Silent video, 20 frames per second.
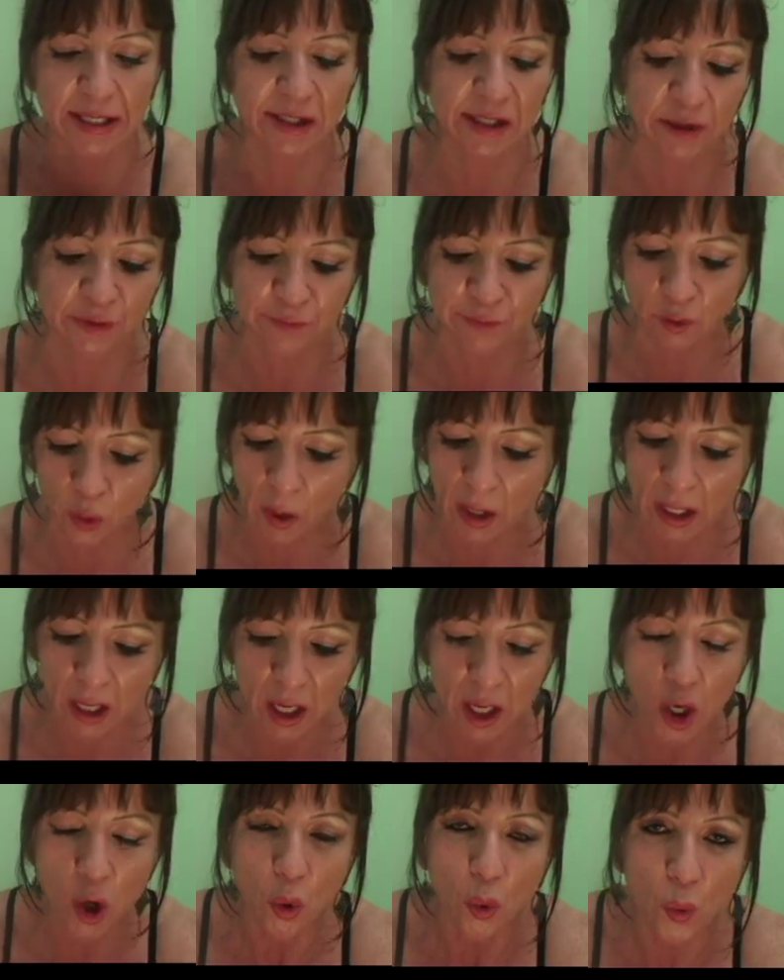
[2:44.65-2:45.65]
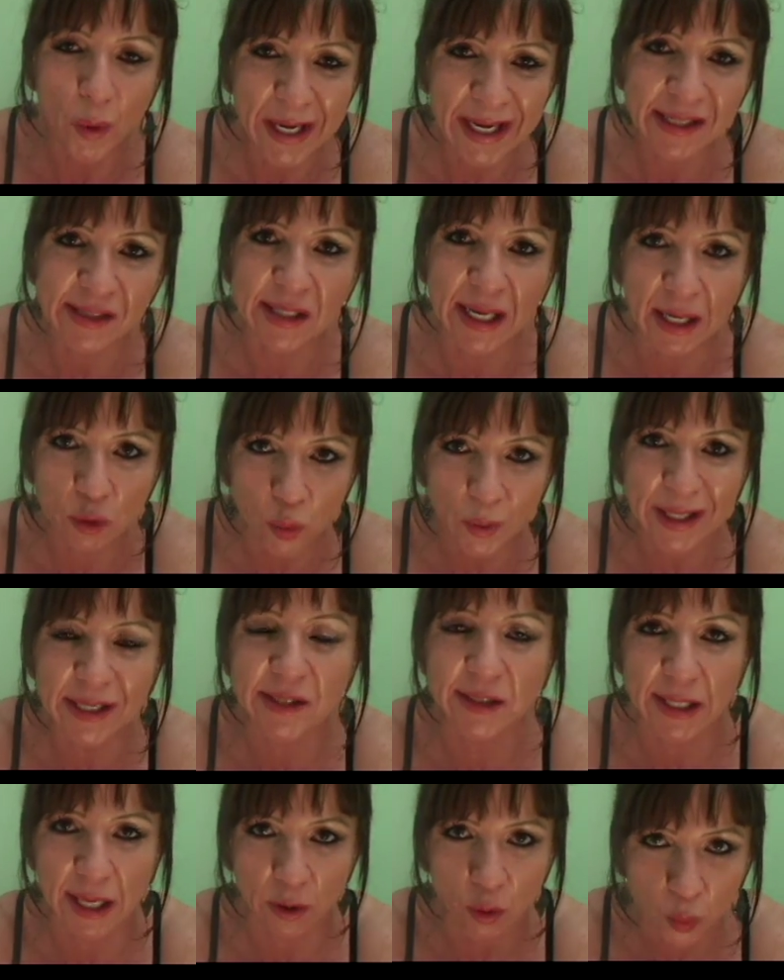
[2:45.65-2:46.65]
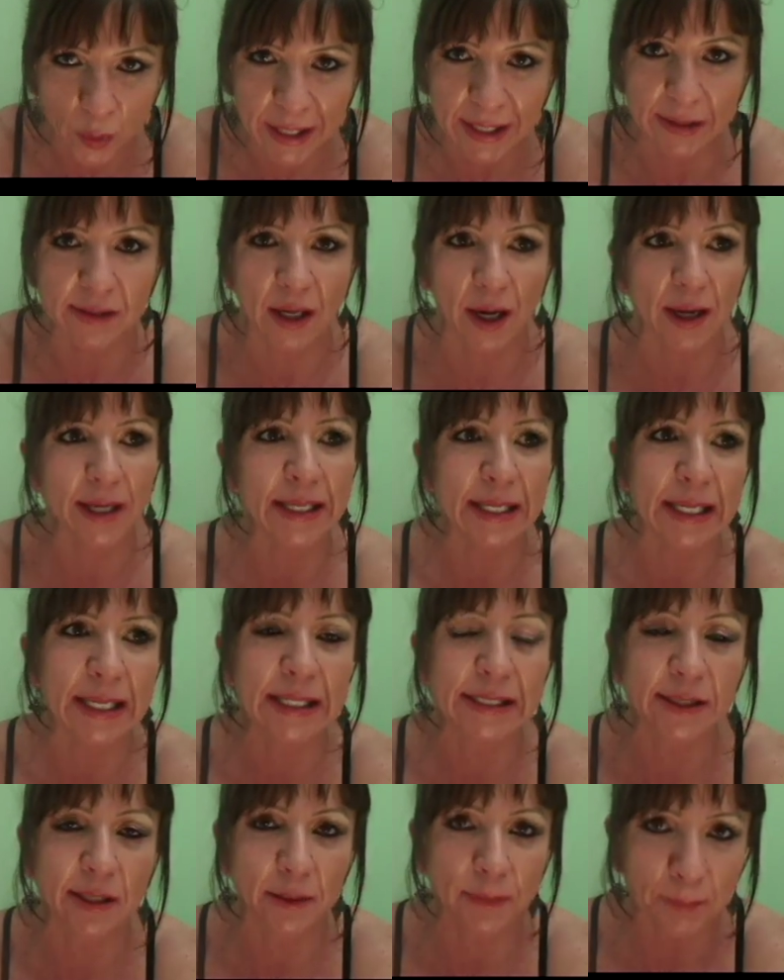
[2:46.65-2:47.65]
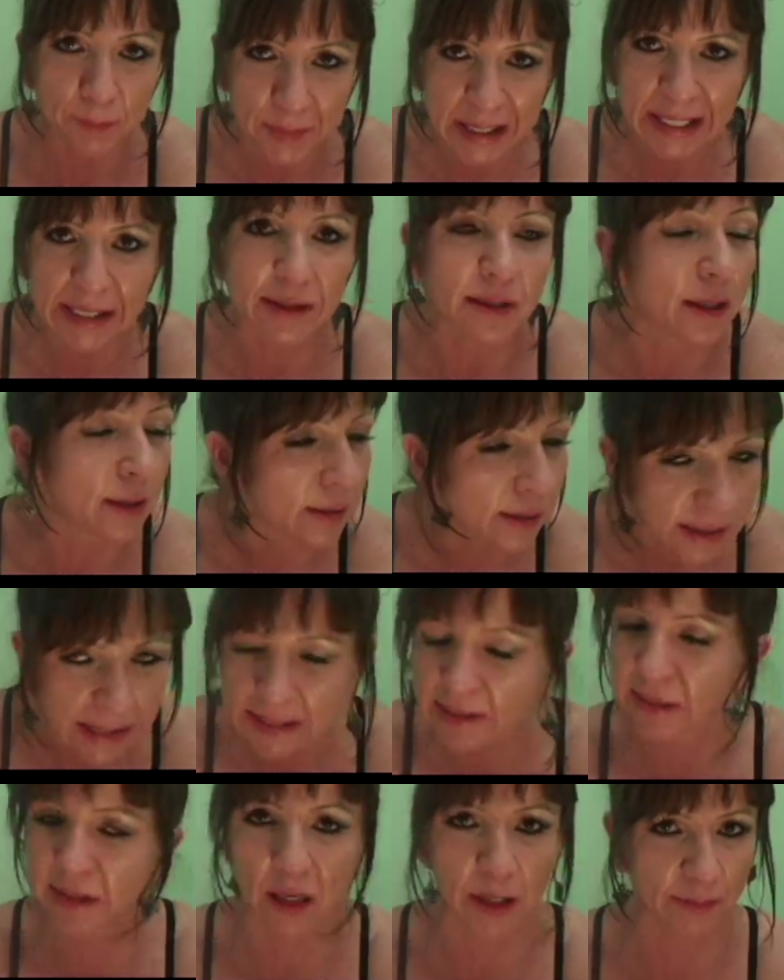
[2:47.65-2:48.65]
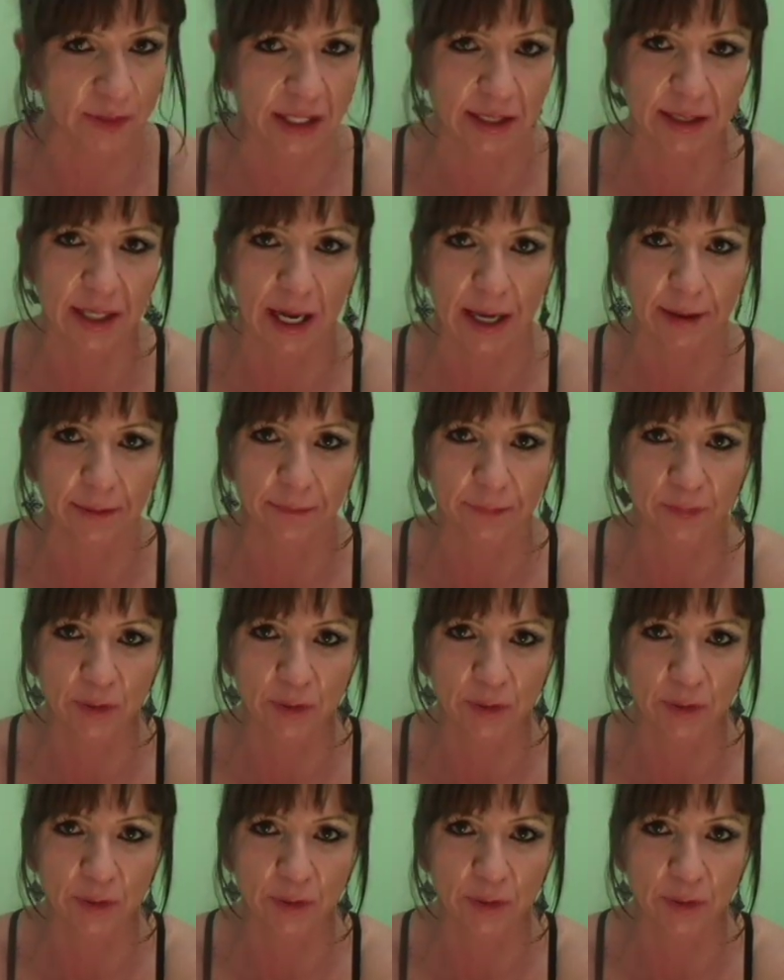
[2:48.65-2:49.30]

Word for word: So for weeks and weeks and weeks, I eat meat 6 times a day.